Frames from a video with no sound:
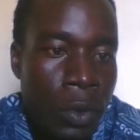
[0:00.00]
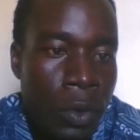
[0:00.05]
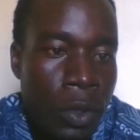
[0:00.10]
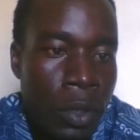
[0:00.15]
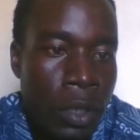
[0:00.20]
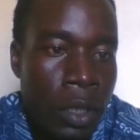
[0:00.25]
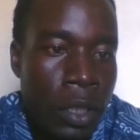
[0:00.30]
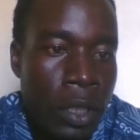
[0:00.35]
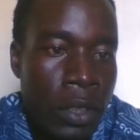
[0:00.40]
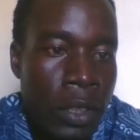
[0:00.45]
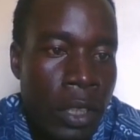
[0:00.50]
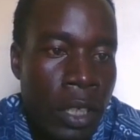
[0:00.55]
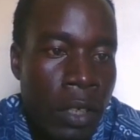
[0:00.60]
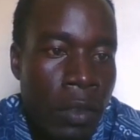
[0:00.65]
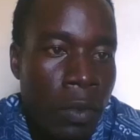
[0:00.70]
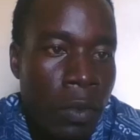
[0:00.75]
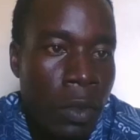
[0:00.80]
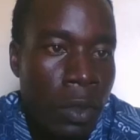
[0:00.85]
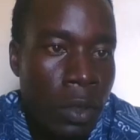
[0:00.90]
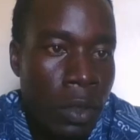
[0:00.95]
in
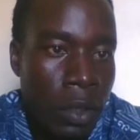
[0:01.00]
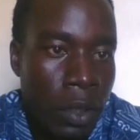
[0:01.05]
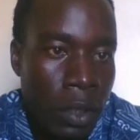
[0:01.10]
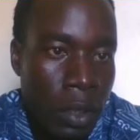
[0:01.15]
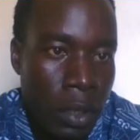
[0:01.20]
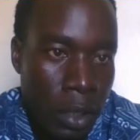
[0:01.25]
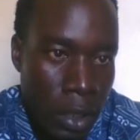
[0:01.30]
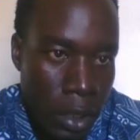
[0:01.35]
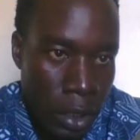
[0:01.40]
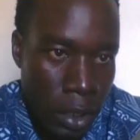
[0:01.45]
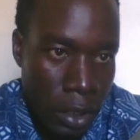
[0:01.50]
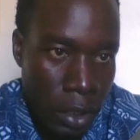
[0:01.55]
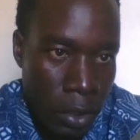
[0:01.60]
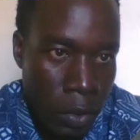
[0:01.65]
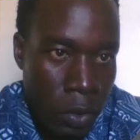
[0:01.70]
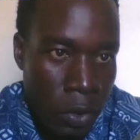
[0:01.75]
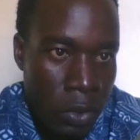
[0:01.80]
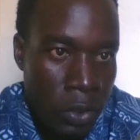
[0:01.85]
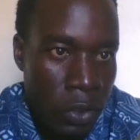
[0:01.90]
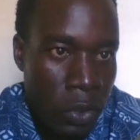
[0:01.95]
horizontal line, is
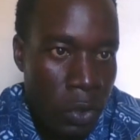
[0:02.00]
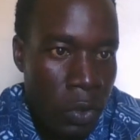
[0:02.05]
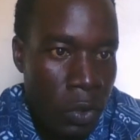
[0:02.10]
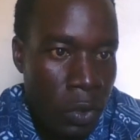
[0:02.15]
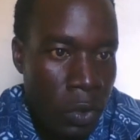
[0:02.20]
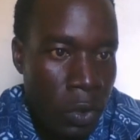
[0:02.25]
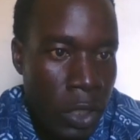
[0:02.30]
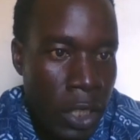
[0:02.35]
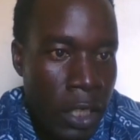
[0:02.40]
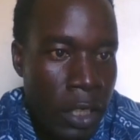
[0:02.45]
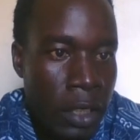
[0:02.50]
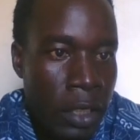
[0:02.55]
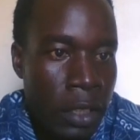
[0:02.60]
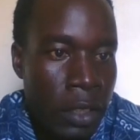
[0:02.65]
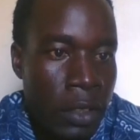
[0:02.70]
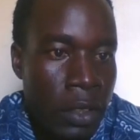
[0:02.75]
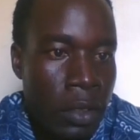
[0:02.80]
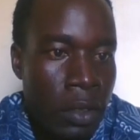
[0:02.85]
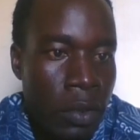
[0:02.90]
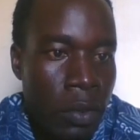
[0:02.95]
what we term
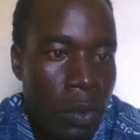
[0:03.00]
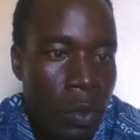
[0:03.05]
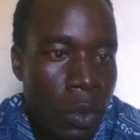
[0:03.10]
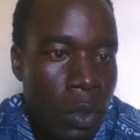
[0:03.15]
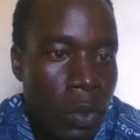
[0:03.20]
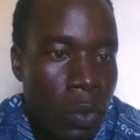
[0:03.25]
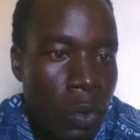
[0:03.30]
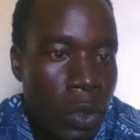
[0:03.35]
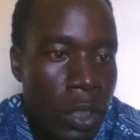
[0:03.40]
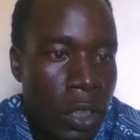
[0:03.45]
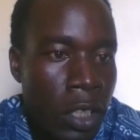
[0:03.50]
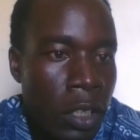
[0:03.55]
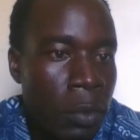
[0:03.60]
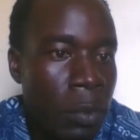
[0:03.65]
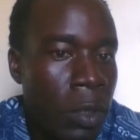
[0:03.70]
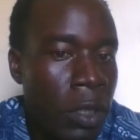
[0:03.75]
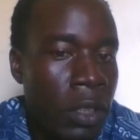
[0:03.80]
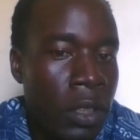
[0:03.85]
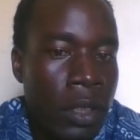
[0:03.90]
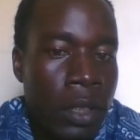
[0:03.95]
as
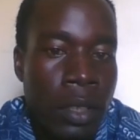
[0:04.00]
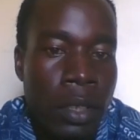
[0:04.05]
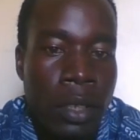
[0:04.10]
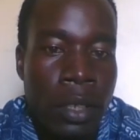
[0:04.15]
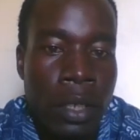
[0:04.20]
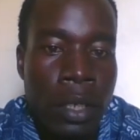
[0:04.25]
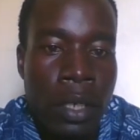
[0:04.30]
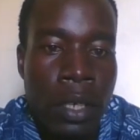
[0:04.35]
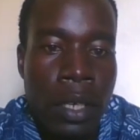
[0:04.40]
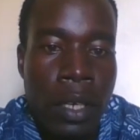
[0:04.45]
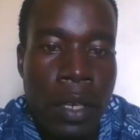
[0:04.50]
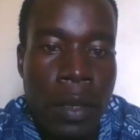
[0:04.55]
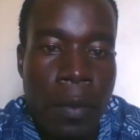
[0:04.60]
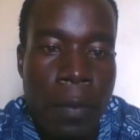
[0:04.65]
a row.